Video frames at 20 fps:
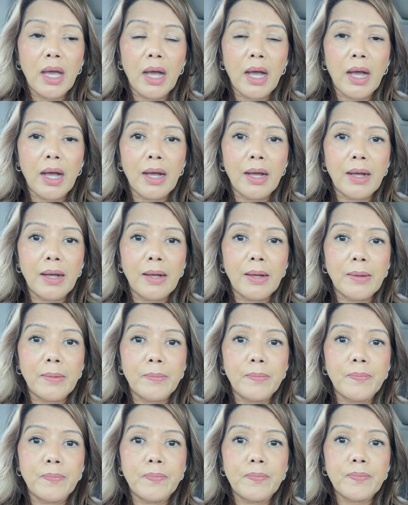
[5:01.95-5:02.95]

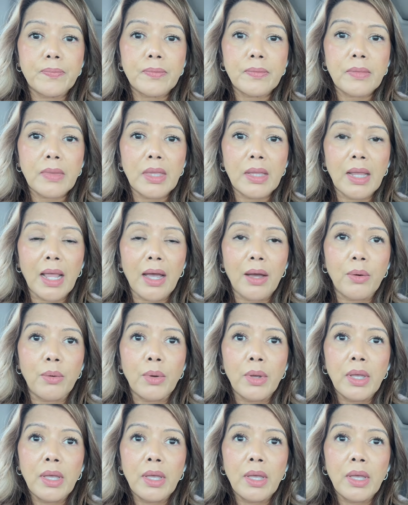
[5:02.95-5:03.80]
Now,